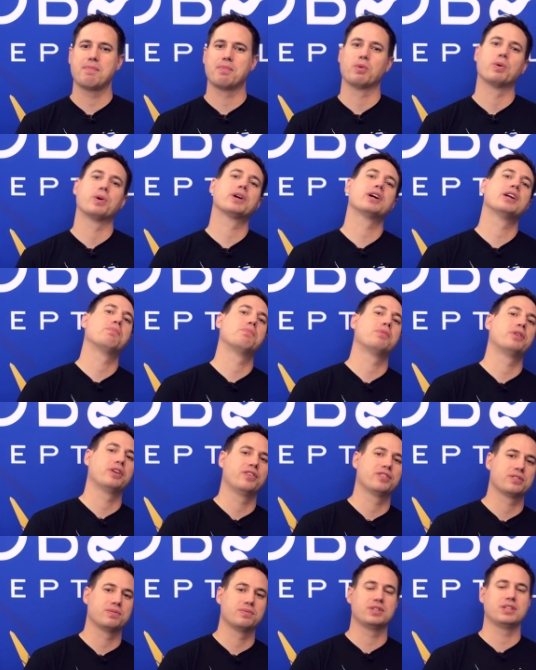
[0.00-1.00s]
but we're gonna bring
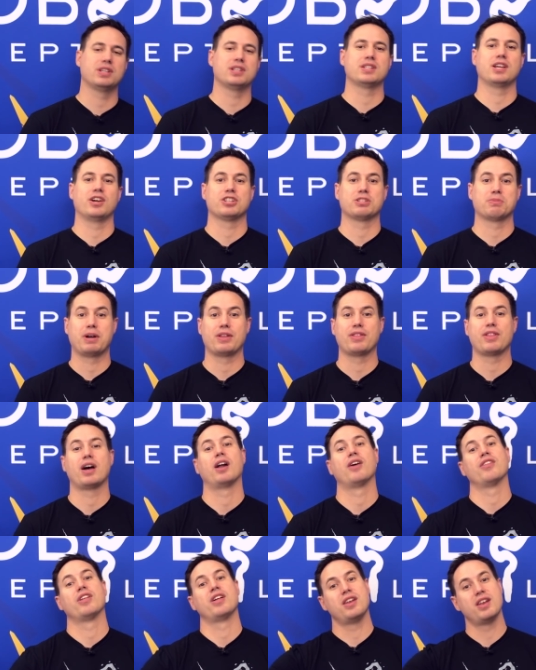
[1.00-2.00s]
you some details about that
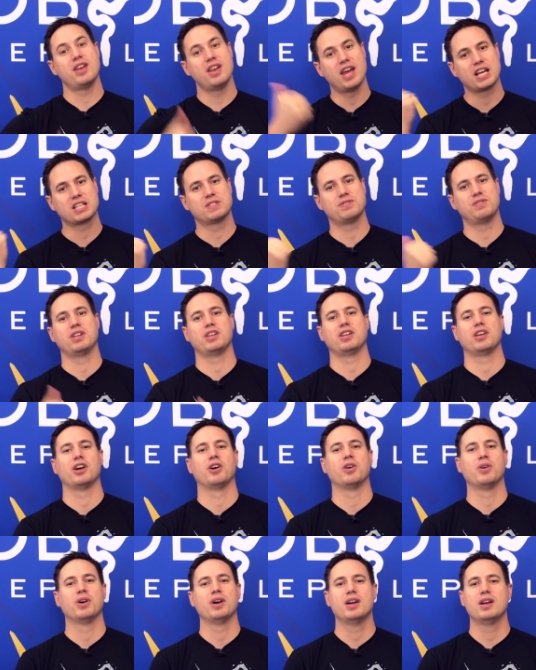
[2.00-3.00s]
on the next
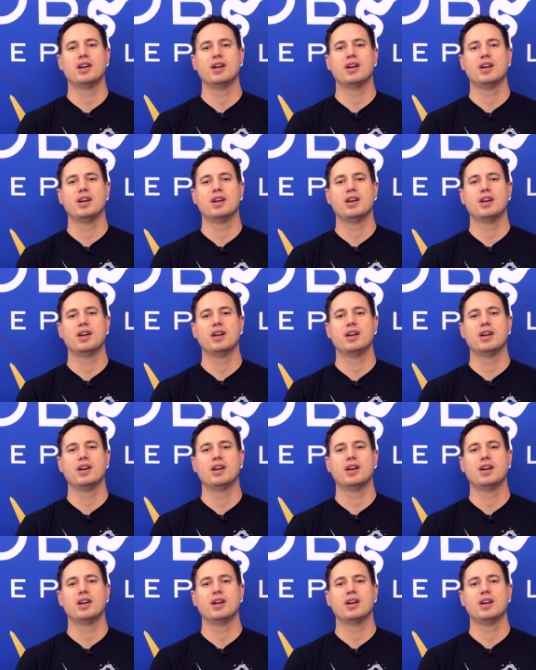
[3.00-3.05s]
video.